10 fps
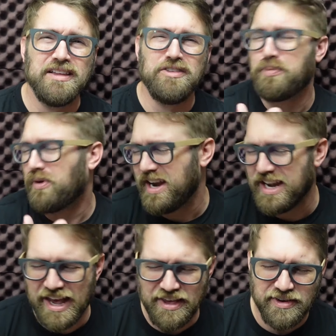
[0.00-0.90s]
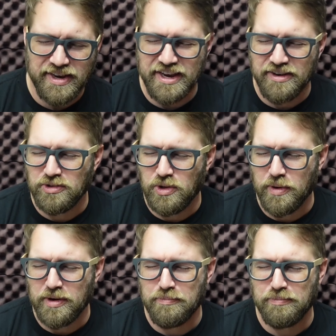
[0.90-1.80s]
let's pray together here.
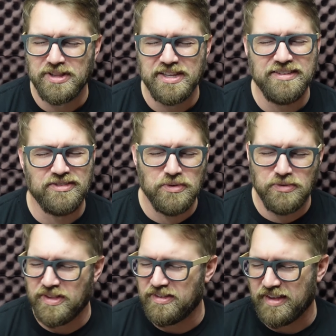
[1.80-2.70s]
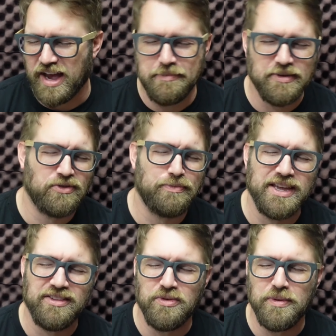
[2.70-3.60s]
Lord, please use this time to
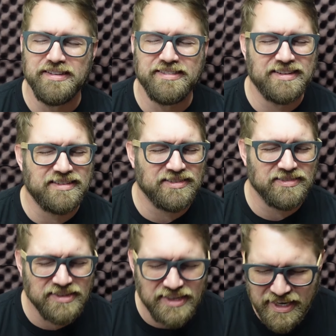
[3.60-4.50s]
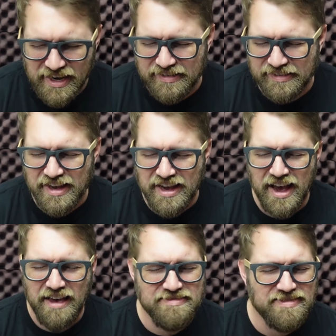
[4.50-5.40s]
speak to us and to lead us.
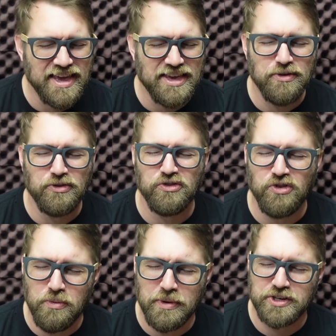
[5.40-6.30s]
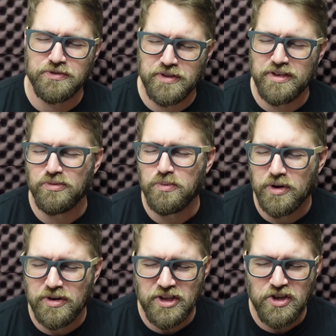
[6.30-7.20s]
I thank you so much for this
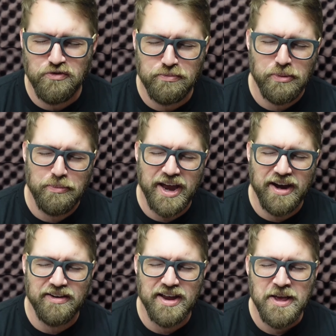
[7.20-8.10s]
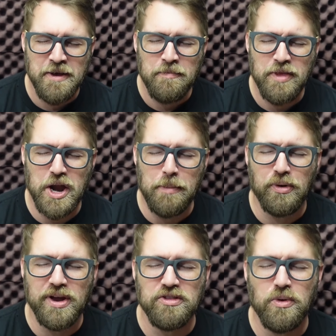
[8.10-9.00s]
word that you've prepared. And I
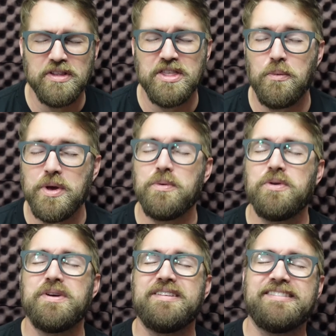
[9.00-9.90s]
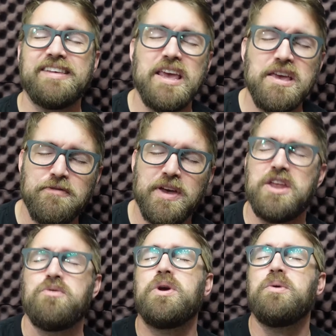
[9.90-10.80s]
pray, Lord, that we would receive it
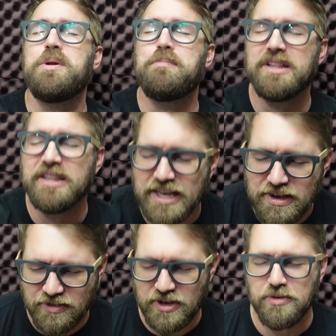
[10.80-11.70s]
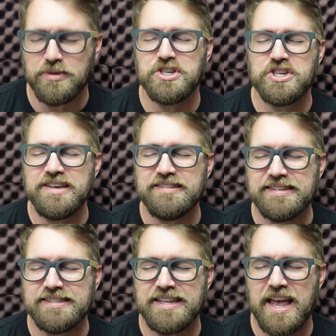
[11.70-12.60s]
and we would believe you. In
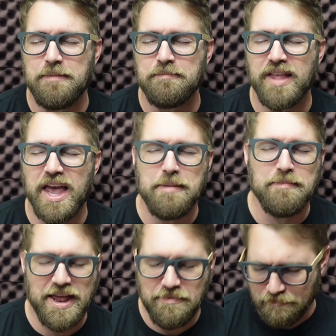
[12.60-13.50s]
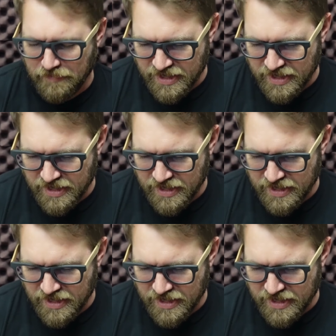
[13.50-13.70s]
Jesus' name, amen.